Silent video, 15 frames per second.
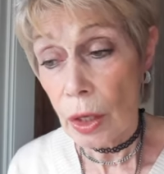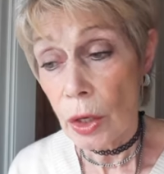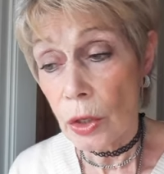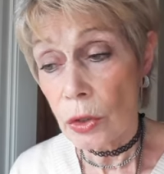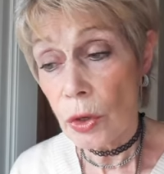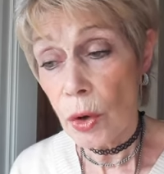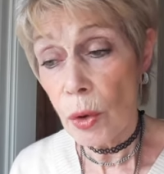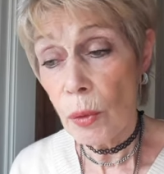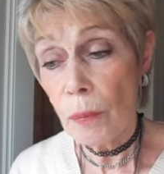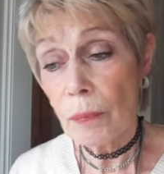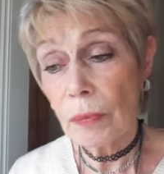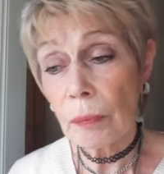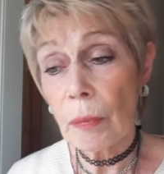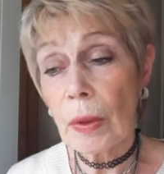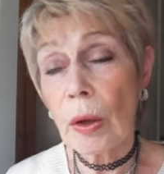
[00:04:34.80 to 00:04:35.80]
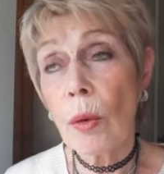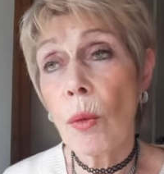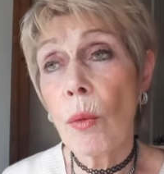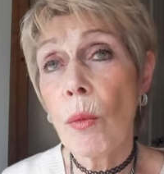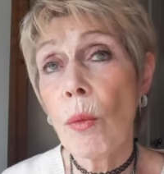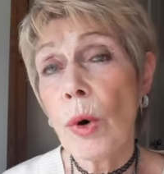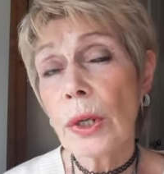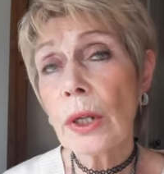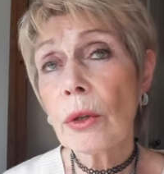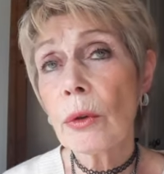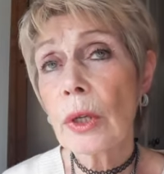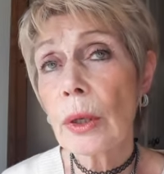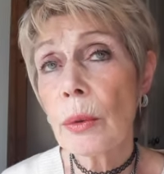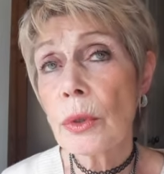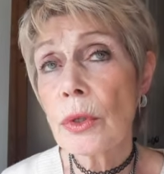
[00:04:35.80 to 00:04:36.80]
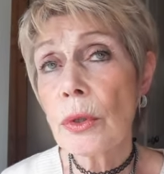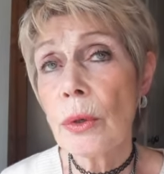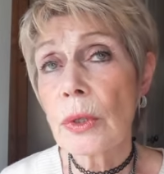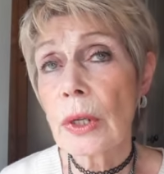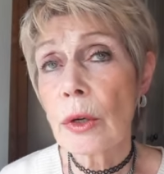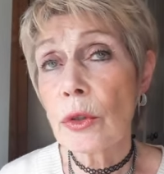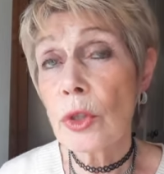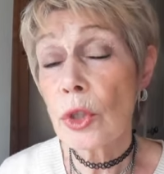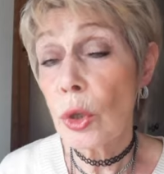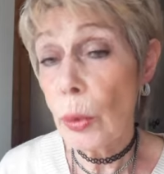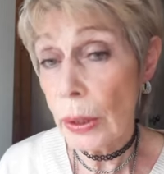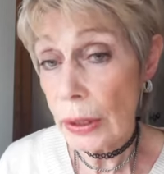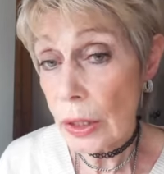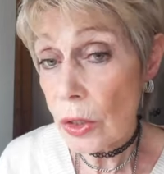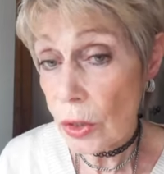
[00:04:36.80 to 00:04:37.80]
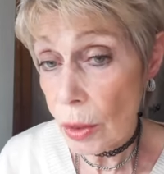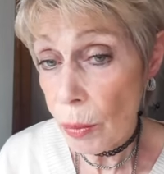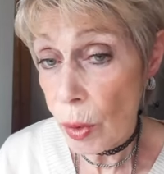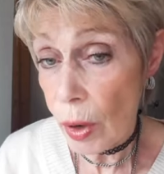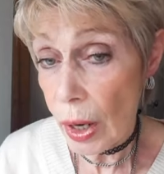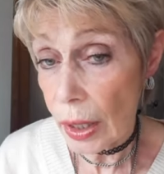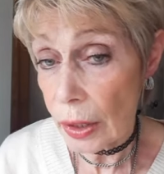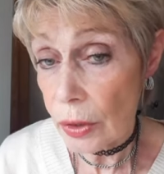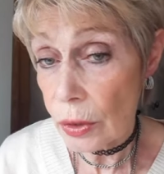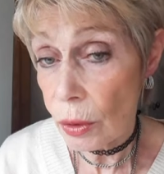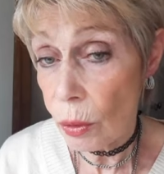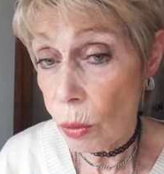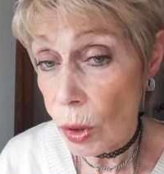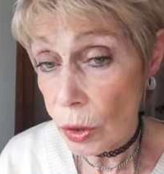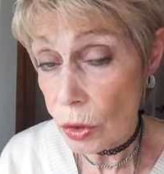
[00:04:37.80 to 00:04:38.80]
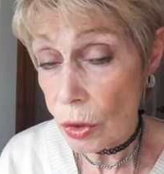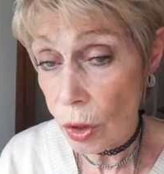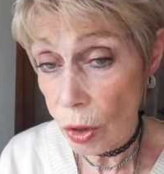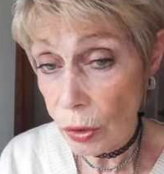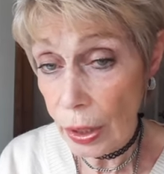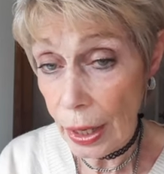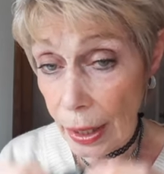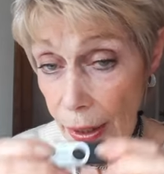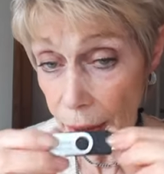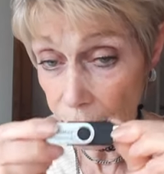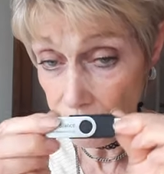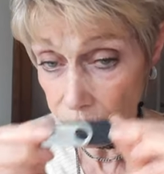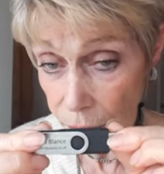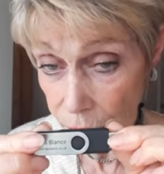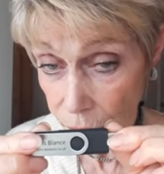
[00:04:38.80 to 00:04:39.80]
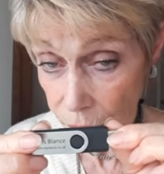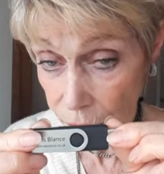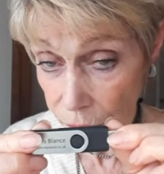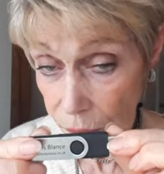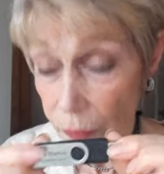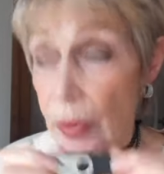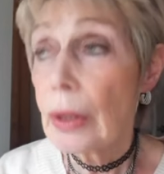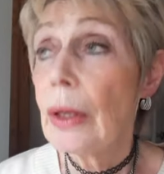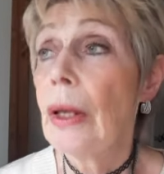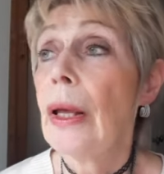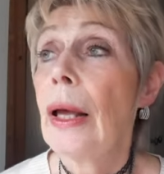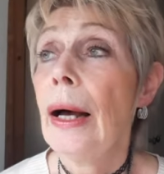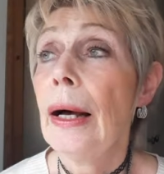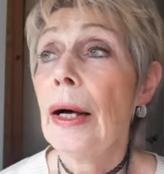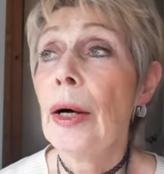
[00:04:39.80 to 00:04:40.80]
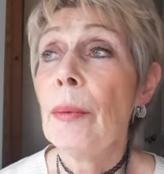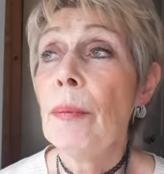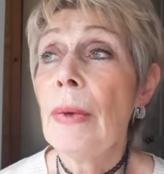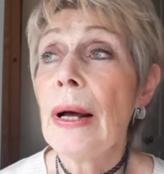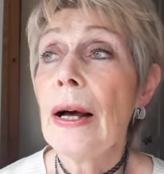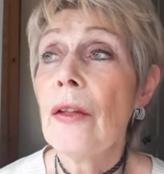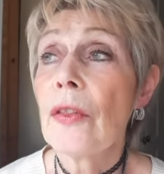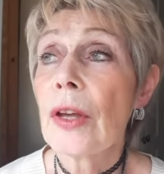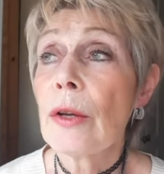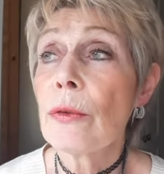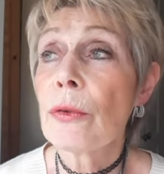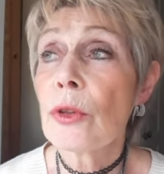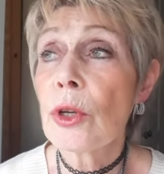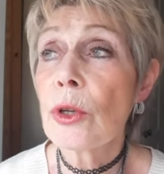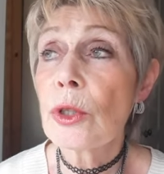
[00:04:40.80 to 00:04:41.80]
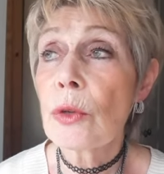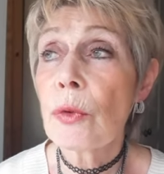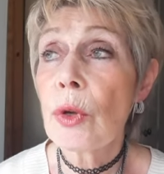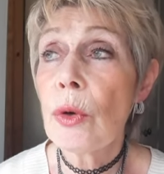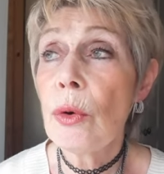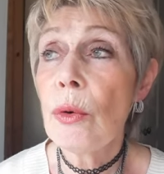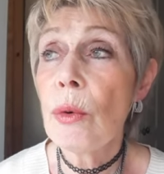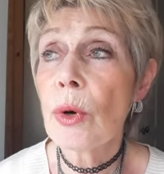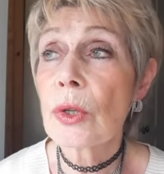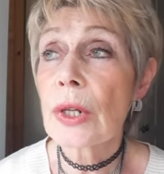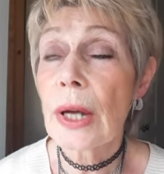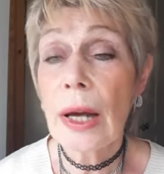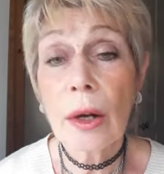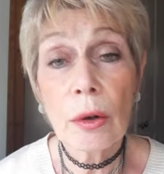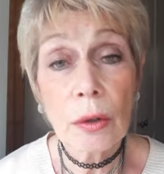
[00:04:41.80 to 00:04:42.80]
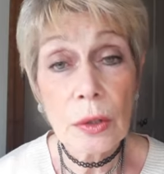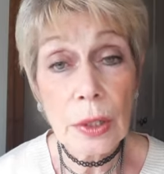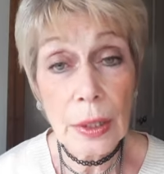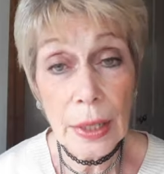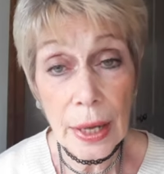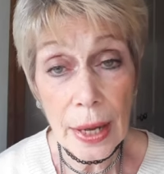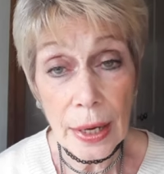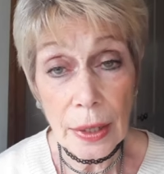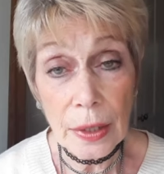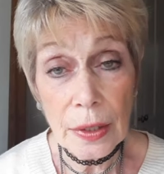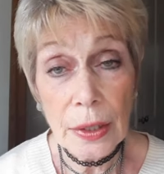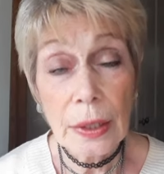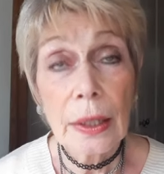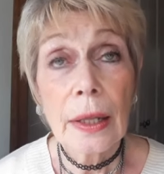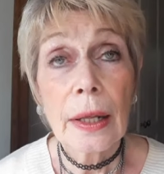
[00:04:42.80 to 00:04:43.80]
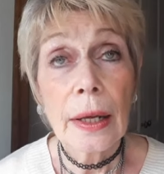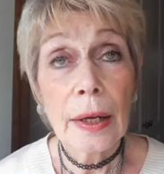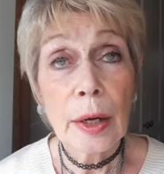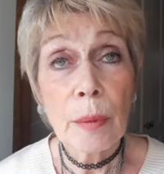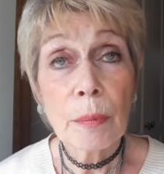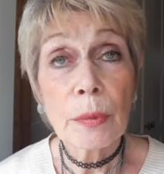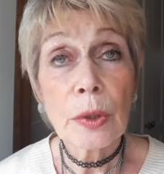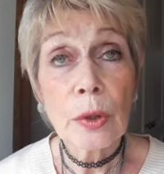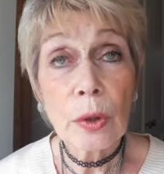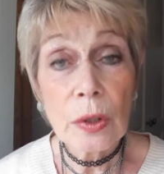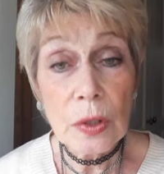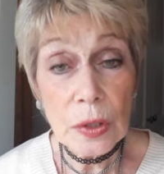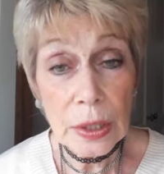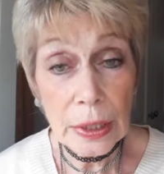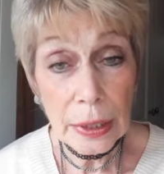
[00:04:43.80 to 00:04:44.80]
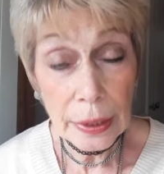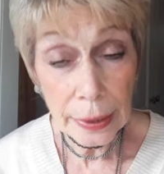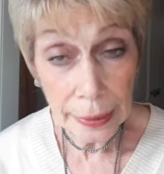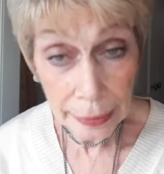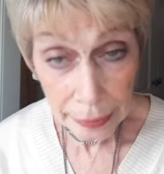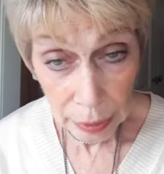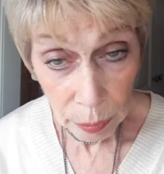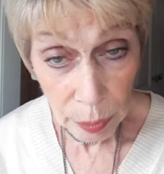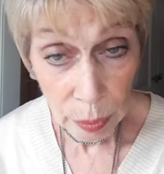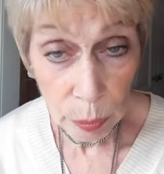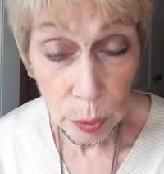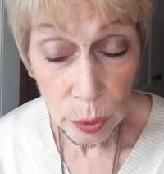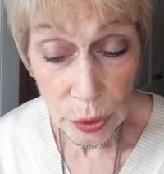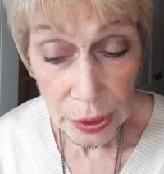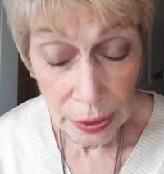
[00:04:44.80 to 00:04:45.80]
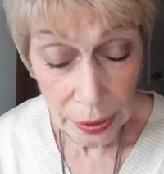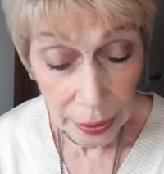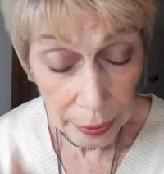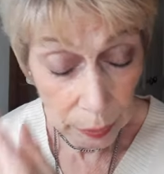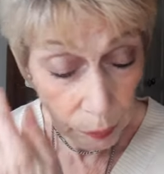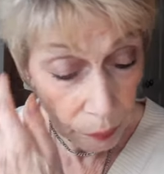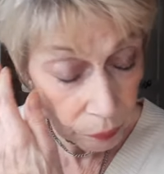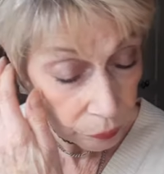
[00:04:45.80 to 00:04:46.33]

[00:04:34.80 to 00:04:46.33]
So what I thought I would do is I would just quickly summarise what's on here. And then for those of you who want to hang on to the end, you can see it in a little bit more detail.